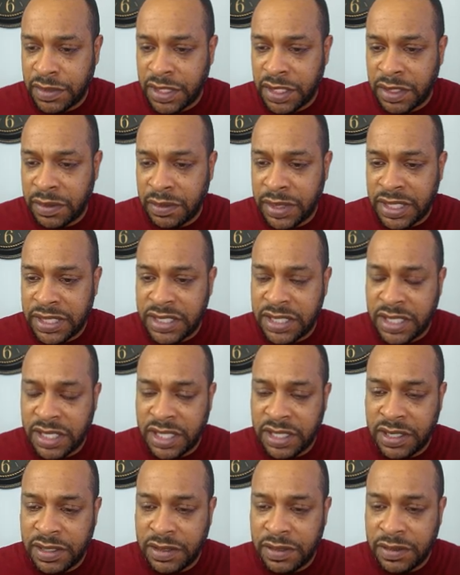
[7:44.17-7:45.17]
get a mint
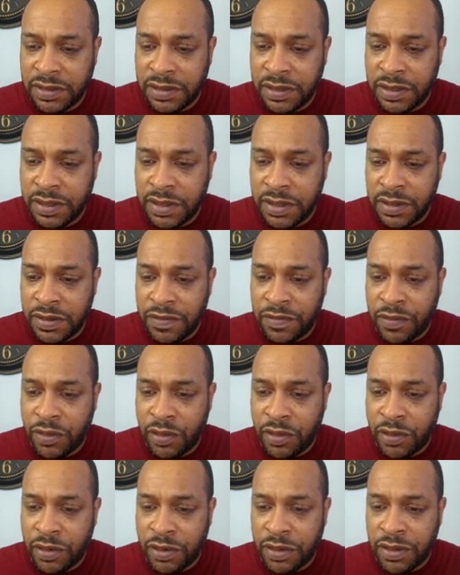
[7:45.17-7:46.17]
ticket
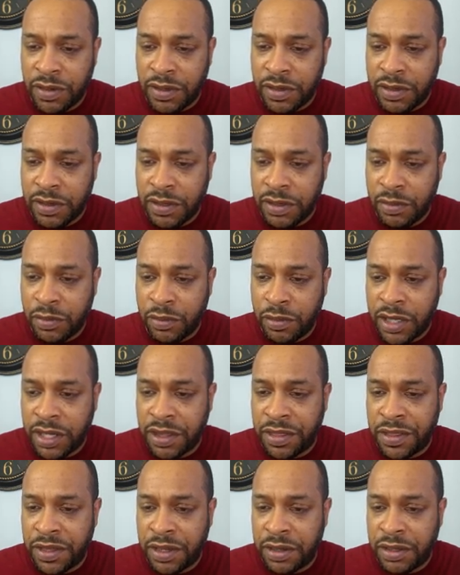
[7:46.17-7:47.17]
for one
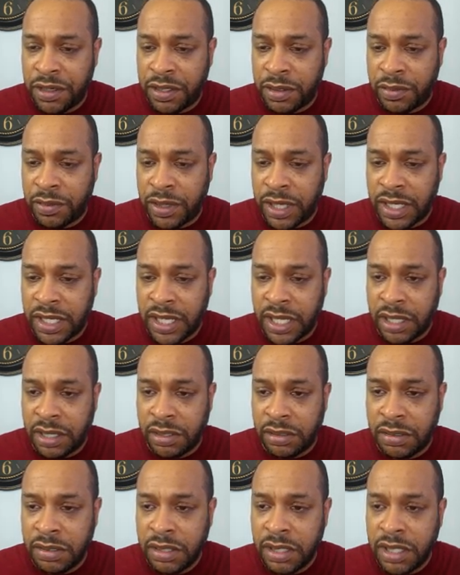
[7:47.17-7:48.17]
Ethereum right
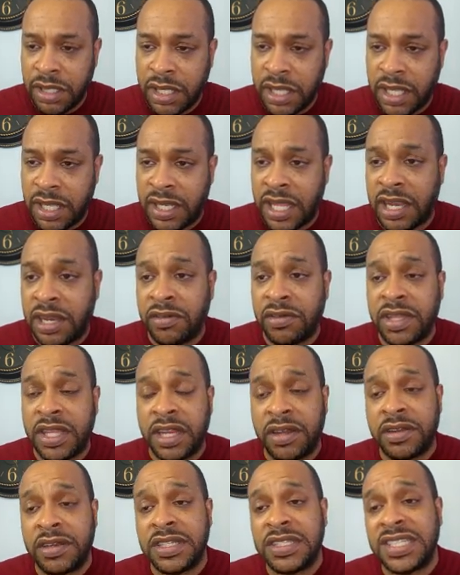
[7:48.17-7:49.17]
now. And that'll
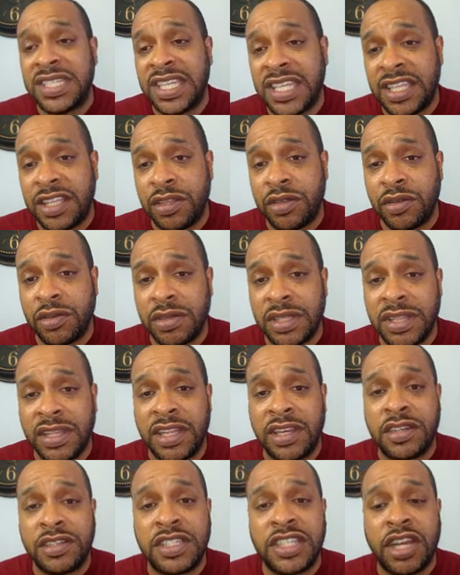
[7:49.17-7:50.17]
guarantee you, they're